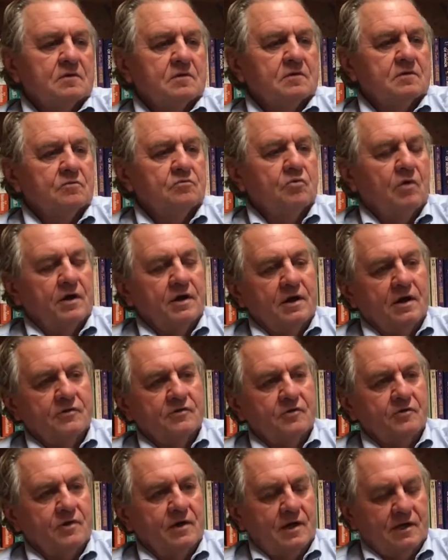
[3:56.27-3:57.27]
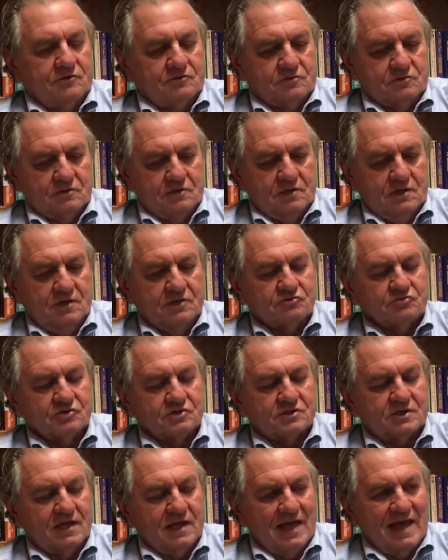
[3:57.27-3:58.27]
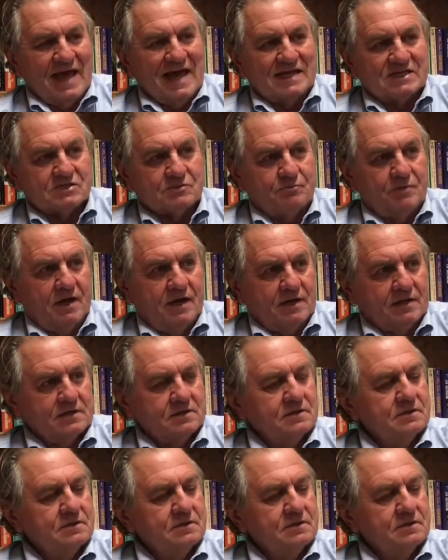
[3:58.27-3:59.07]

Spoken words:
One other interesting aspect